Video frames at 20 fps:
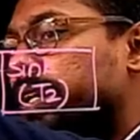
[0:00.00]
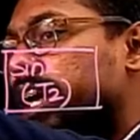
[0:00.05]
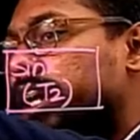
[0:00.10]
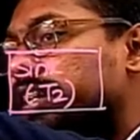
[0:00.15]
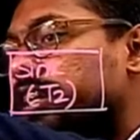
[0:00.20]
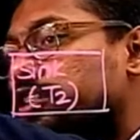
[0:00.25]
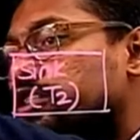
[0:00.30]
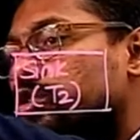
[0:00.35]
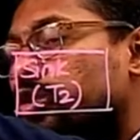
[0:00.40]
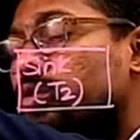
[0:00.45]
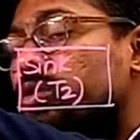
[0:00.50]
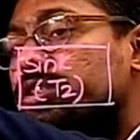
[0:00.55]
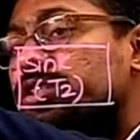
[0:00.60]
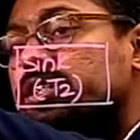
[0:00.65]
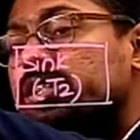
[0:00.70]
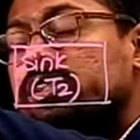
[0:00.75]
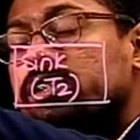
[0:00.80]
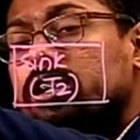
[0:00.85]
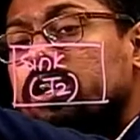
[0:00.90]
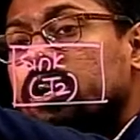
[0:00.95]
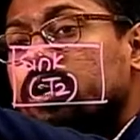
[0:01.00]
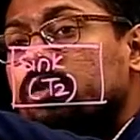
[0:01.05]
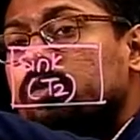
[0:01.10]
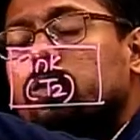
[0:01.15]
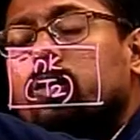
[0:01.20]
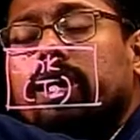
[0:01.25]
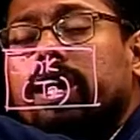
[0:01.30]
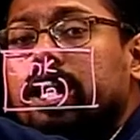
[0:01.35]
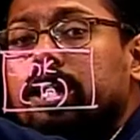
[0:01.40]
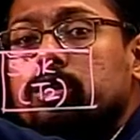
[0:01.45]
at the source.
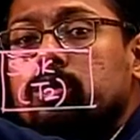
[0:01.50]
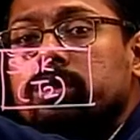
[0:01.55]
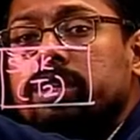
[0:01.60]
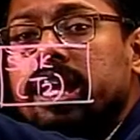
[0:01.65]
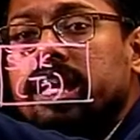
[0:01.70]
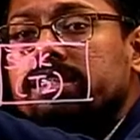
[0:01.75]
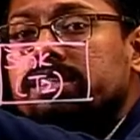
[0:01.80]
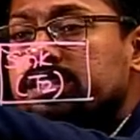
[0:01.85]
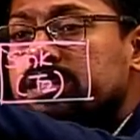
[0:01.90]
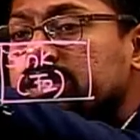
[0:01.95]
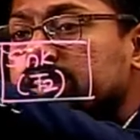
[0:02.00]
What I do next is